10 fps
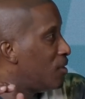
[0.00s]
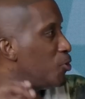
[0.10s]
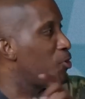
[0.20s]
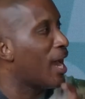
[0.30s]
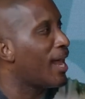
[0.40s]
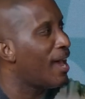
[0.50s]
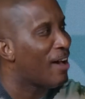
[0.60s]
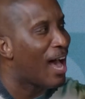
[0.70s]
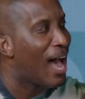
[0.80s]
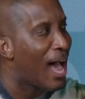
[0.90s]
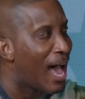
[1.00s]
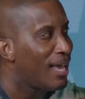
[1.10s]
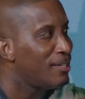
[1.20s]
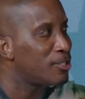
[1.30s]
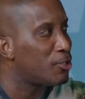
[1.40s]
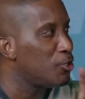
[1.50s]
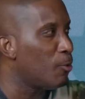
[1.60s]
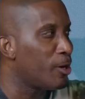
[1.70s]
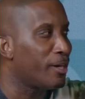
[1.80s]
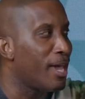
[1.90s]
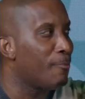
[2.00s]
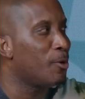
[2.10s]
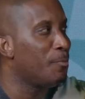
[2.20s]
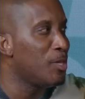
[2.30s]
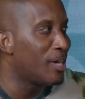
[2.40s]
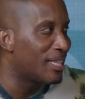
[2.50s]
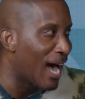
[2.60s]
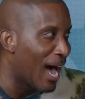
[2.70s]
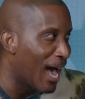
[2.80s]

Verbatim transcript: So you got to have an eye. Just because you can work the camera don't mean you got the